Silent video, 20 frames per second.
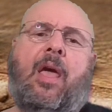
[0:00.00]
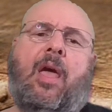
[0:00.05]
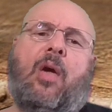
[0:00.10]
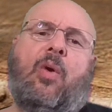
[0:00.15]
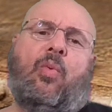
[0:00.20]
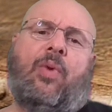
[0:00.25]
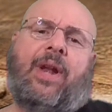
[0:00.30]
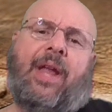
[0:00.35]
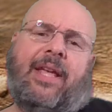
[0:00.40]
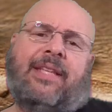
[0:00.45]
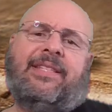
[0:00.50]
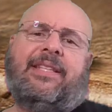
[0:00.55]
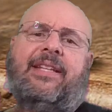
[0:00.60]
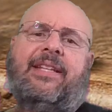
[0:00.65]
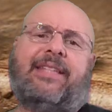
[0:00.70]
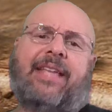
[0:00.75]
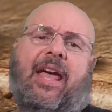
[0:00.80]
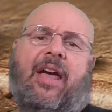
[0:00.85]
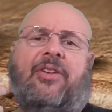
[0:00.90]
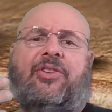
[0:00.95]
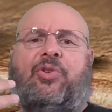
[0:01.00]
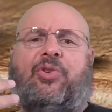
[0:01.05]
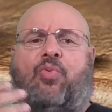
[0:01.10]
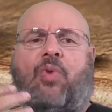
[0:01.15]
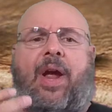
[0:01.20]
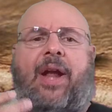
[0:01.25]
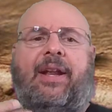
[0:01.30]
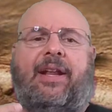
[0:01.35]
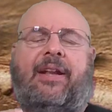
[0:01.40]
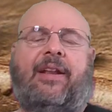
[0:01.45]
When I sit down to
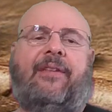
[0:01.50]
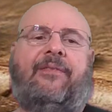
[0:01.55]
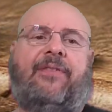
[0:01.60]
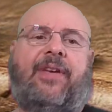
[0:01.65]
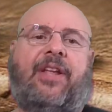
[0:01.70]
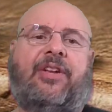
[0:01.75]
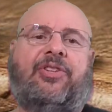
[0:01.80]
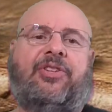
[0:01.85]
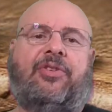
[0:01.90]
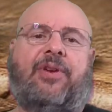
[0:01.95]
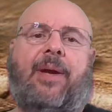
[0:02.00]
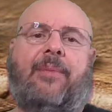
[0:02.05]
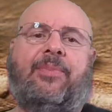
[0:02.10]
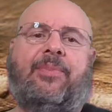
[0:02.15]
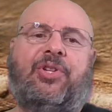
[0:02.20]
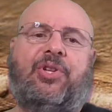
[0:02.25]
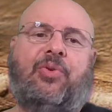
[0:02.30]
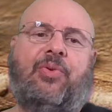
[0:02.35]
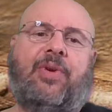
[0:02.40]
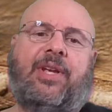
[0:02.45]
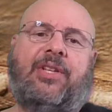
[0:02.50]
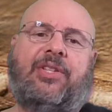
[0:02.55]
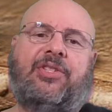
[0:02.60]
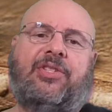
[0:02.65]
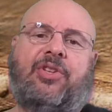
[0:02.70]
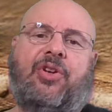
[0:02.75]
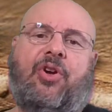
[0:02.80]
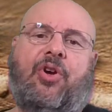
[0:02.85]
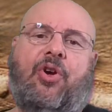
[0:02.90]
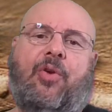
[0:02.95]
write an adventure, I'm doing
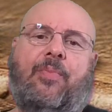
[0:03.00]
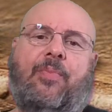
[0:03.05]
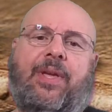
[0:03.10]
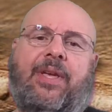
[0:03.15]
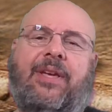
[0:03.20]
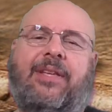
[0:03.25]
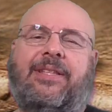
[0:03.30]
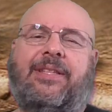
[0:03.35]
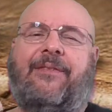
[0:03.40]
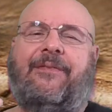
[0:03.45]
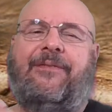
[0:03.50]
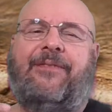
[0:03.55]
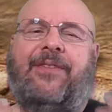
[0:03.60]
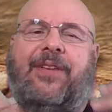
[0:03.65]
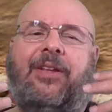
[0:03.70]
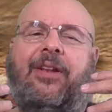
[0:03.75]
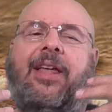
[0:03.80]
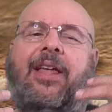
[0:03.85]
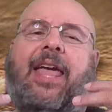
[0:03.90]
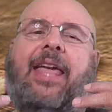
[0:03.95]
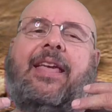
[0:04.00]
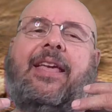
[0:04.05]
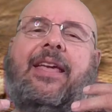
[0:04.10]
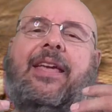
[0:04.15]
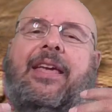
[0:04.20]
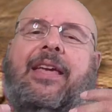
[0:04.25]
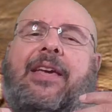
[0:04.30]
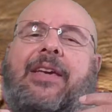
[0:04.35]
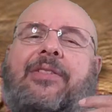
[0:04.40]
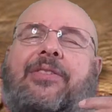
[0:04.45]
so because I feel like
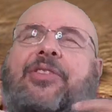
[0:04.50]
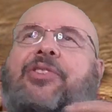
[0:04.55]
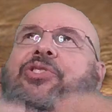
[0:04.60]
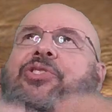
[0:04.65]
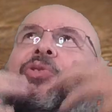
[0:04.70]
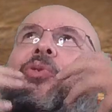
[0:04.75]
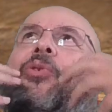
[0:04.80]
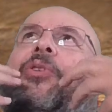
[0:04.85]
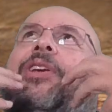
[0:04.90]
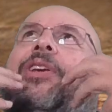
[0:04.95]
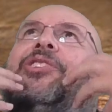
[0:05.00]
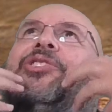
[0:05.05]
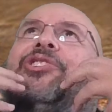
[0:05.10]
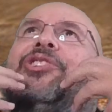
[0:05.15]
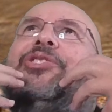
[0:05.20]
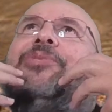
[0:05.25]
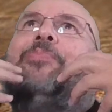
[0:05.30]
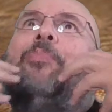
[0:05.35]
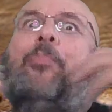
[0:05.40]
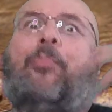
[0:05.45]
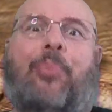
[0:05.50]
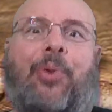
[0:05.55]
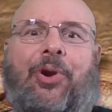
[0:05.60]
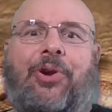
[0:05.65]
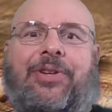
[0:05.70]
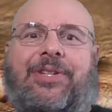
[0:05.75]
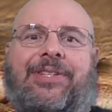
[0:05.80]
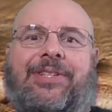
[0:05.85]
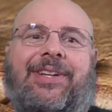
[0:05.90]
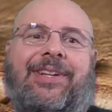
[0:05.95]
the story is just
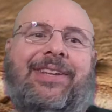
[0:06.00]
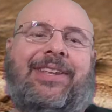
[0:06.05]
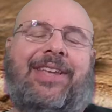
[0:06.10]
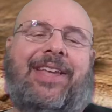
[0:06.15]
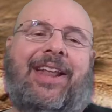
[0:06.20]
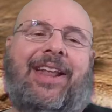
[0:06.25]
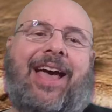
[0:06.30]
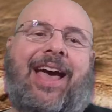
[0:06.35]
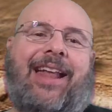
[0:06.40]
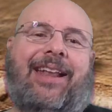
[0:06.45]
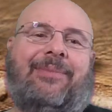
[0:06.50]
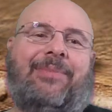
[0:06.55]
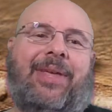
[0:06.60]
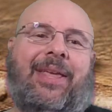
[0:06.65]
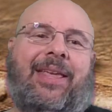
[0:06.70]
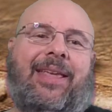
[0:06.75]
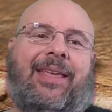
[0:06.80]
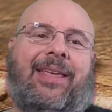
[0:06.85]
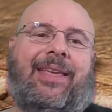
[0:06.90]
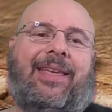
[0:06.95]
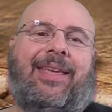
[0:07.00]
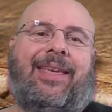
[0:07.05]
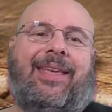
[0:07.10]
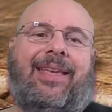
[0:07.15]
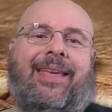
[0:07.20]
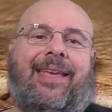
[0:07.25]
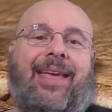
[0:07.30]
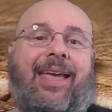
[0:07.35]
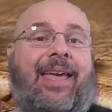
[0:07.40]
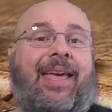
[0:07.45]
bursting to get out of me.
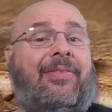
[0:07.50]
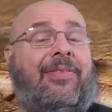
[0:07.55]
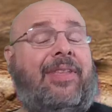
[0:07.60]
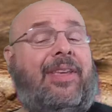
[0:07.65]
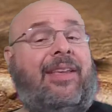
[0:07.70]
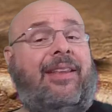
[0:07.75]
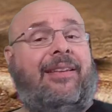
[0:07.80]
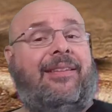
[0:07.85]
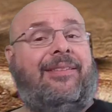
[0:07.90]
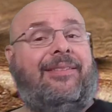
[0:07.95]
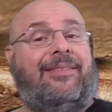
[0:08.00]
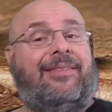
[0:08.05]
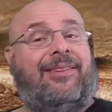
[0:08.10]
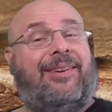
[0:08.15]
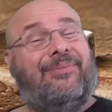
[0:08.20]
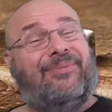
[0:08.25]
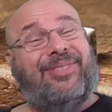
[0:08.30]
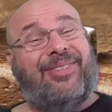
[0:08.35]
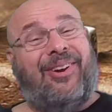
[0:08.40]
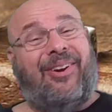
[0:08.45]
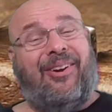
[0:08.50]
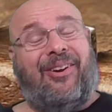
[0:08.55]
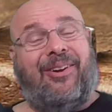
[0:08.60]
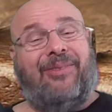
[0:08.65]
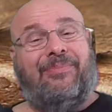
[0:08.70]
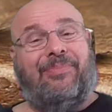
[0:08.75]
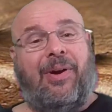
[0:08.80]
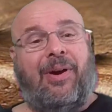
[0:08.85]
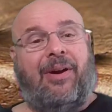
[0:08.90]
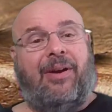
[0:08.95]
And then comes the
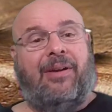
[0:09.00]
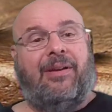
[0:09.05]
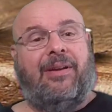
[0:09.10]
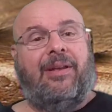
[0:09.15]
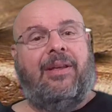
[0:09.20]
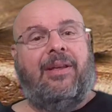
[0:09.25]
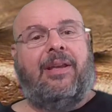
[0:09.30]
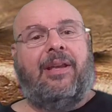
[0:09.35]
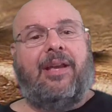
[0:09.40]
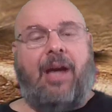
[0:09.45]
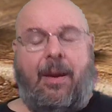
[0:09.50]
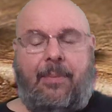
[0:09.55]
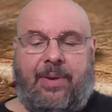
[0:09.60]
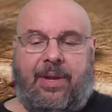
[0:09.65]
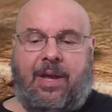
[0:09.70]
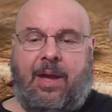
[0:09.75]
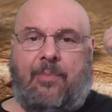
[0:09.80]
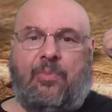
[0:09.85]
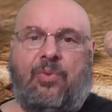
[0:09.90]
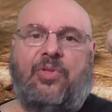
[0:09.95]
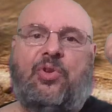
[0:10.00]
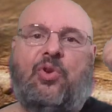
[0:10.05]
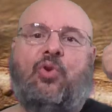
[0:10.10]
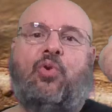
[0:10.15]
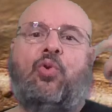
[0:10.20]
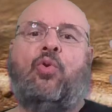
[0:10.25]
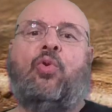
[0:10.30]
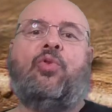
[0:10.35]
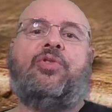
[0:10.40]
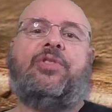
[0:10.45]
hard part, coming up with
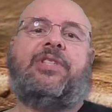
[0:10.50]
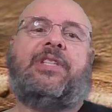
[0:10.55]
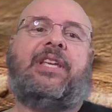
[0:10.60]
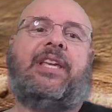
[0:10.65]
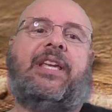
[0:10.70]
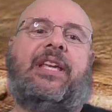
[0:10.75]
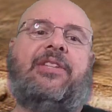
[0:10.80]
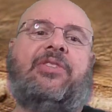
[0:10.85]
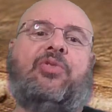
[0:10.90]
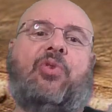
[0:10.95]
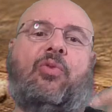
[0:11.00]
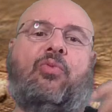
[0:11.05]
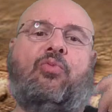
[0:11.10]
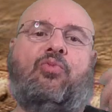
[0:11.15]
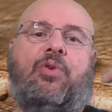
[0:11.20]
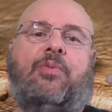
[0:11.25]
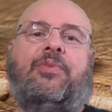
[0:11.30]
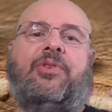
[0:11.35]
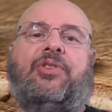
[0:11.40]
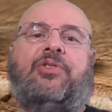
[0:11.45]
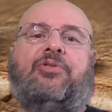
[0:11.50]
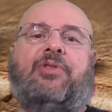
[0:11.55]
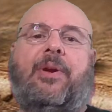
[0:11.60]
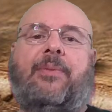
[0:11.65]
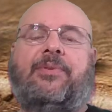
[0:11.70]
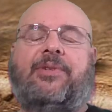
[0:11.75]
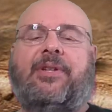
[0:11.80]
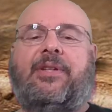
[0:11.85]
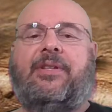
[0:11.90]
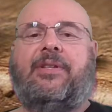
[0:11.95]
cool scenes or room
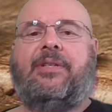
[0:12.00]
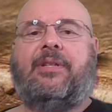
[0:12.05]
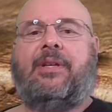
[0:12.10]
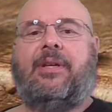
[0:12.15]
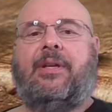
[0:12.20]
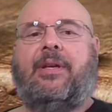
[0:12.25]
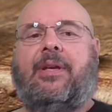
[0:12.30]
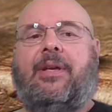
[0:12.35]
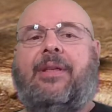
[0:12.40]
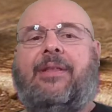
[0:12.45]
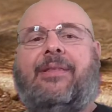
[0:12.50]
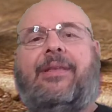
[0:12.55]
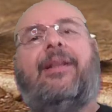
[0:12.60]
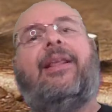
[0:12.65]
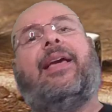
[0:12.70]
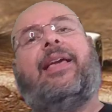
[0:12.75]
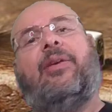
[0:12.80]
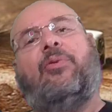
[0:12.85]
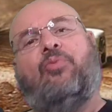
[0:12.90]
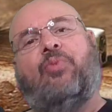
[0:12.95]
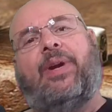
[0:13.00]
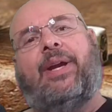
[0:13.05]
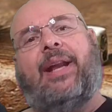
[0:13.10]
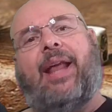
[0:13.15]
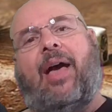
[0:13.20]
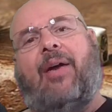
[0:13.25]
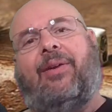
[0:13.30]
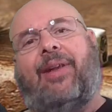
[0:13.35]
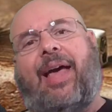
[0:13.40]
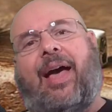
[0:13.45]
descriptions that I can read
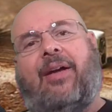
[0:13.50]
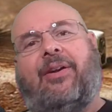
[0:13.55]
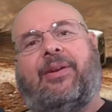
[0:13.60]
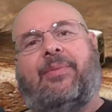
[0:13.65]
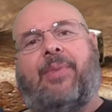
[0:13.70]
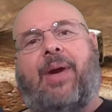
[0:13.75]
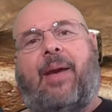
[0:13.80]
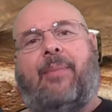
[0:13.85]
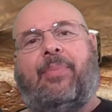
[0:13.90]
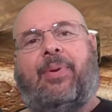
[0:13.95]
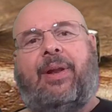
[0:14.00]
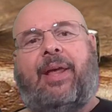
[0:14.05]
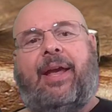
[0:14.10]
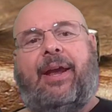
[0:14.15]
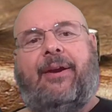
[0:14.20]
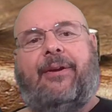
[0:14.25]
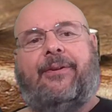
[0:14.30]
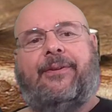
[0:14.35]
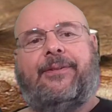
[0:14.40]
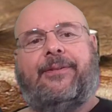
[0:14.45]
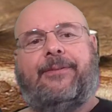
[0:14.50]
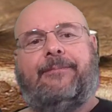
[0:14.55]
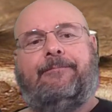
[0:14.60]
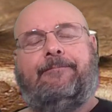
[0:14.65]
out loud to my players.